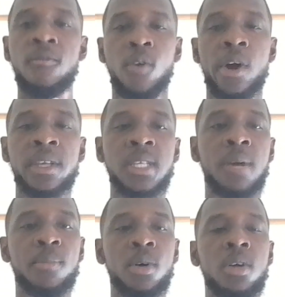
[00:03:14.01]
For
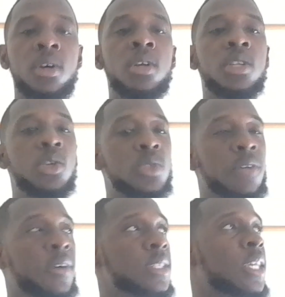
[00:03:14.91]
example, the use
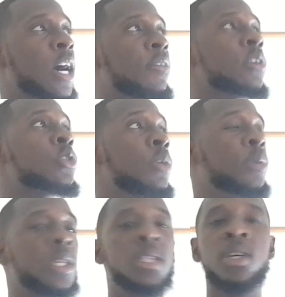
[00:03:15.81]
of cassava, sweet
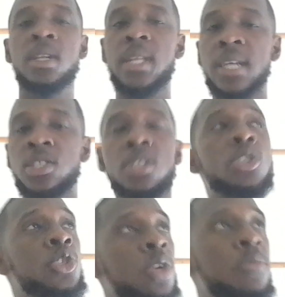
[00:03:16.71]
potato, and dasheen
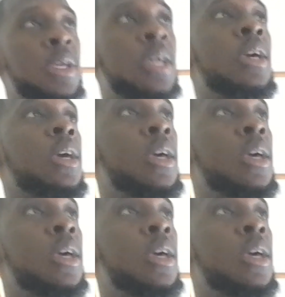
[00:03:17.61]
should be